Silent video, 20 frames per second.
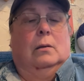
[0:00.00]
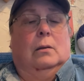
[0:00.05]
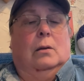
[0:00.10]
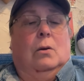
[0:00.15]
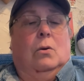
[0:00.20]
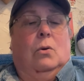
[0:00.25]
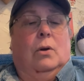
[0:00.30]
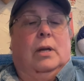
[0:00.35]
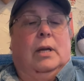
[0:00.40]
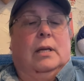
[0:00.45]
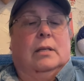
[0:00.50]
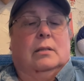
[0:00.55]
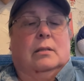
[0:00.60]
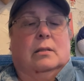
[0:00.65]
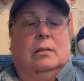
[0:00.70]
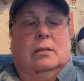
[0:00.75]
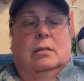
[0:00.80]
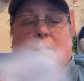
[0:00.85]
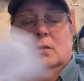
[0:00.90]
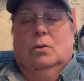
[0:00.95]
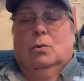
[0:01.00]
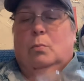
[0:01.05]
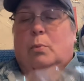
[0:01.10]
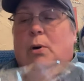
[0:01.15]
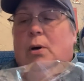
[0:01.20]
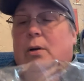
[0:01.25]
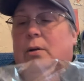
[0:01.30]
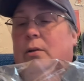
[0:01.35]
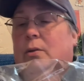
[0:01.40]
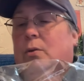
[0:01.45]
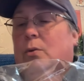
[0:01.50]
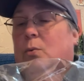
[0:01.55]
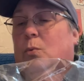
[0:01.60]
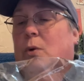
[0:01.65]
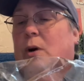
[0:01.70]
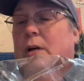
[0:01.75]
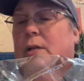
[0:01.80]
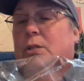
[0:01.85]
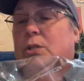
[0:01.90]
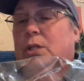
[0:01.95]
Oh, I guess it's still part of the
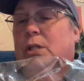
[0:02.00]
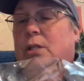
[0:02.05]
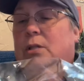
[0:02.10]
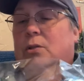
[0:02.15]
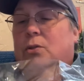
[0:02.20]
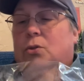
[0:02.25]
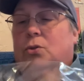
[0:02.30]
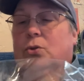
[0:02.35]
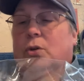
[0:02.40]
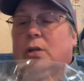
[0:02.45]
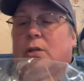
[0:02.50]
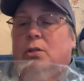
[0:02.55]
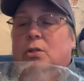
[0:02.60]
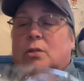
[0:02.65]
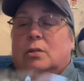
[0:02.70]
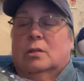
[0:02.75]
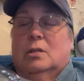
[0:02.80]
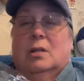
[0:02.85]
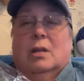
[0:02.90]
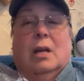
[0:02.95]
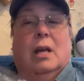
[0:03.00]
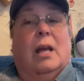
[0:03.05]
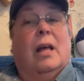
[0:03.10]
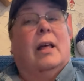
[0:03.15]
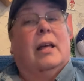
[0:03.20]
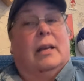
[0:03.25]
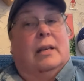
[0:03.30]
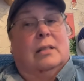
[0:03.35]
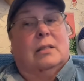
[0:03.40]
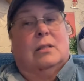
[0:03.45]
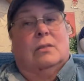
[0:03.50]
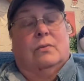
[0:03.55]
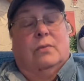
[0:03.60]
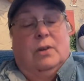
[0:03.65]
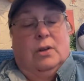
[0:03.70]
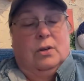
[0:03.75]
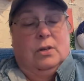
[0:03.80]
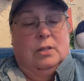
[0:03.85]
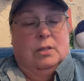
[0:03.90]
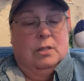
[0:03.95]
washing instructions. It's
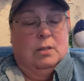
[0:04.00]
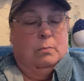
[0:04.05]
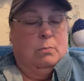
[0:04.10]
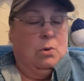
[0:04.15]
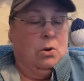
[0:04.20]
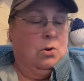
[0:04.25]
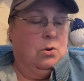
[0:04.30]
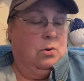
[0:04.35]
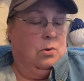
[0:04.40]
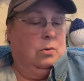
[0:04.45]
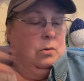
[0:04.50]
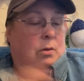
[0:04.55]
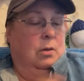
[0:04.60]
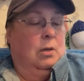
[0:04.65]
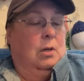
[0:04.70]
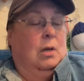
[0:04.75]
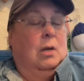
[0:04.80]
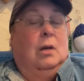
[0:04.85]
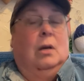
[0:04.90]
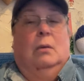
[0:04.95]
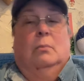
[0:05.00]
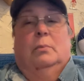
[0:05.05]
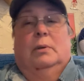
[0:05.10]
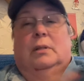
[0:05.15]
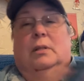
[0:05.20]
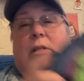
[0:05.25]
very small. But